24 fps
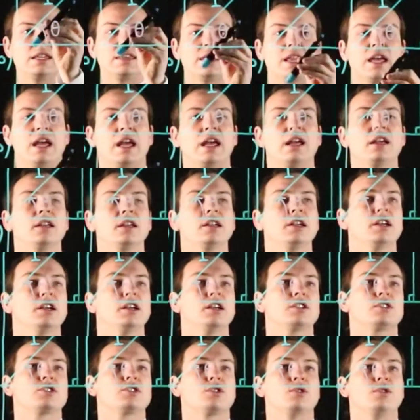in there,
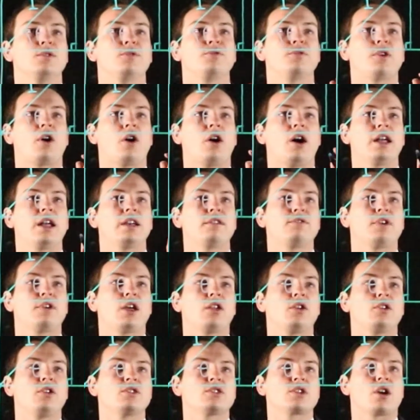to find
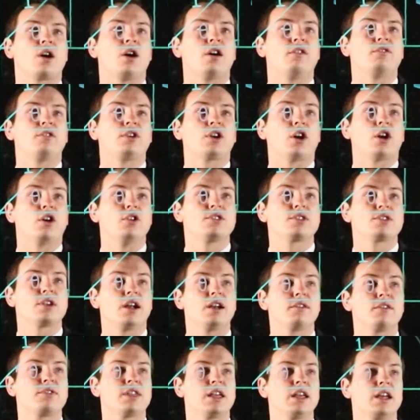values of
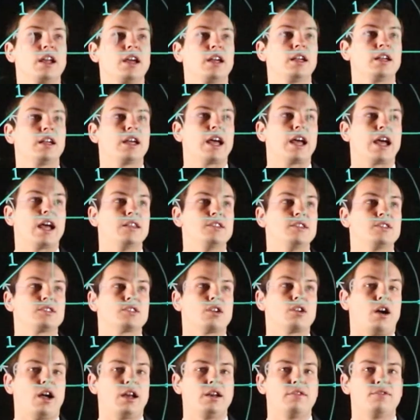cosine of theta and
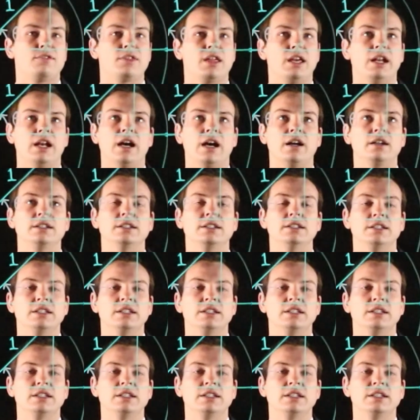sine of theta.